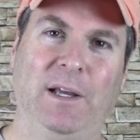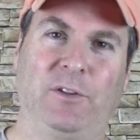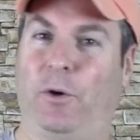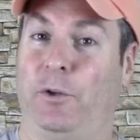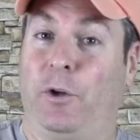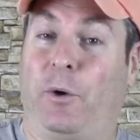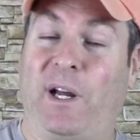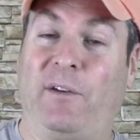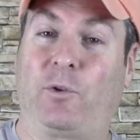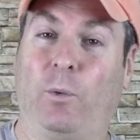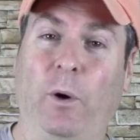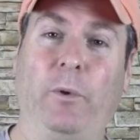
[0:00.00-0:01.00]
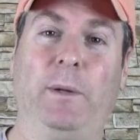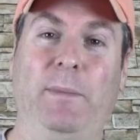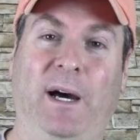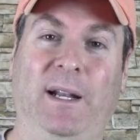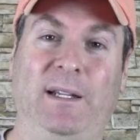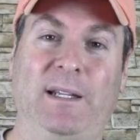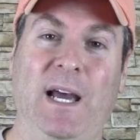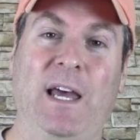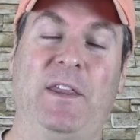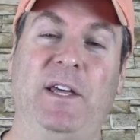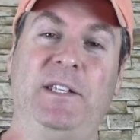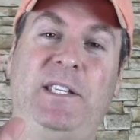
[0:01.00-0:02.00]
so you don't have to worry about it.
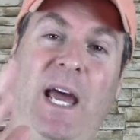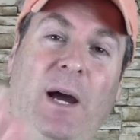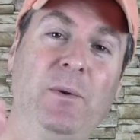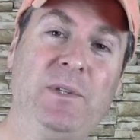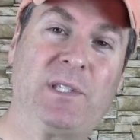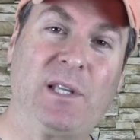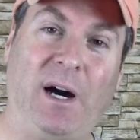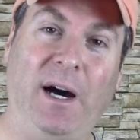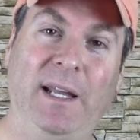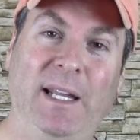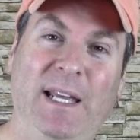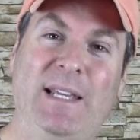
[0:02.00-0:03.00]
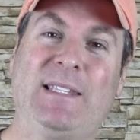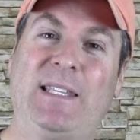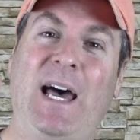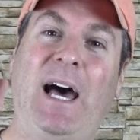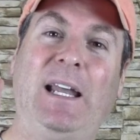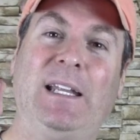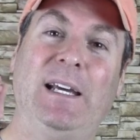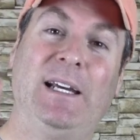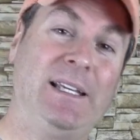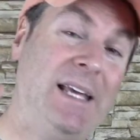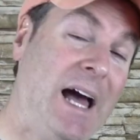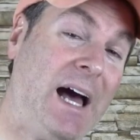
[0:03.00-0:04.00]
The downside is
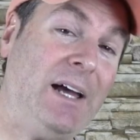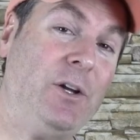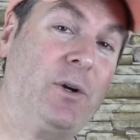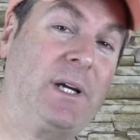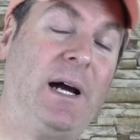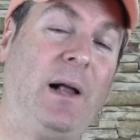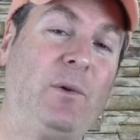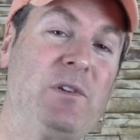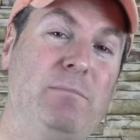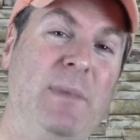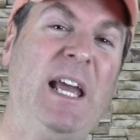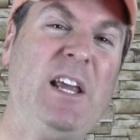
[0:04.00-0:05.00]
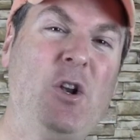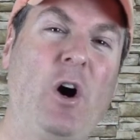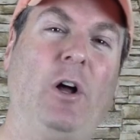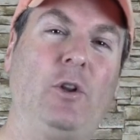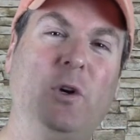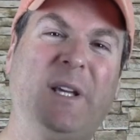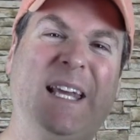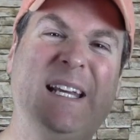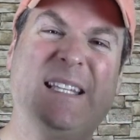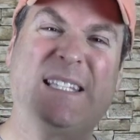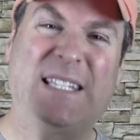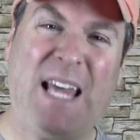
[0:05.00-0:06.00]
that, yeah, your colors may not look
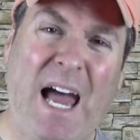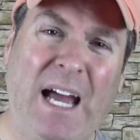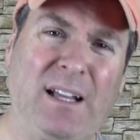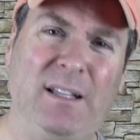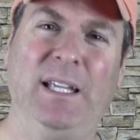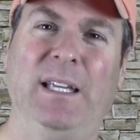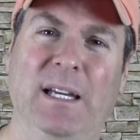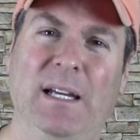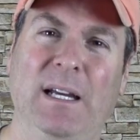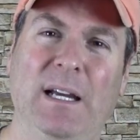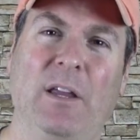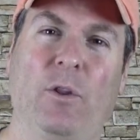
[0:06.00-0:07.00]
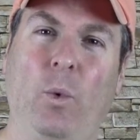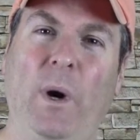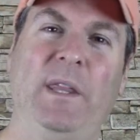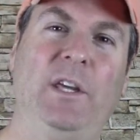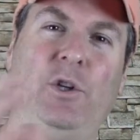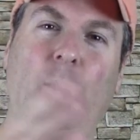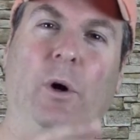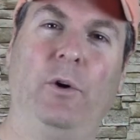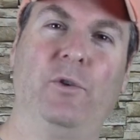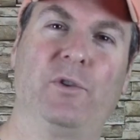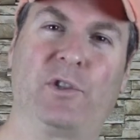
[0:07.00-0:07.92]
exactly the way they do on your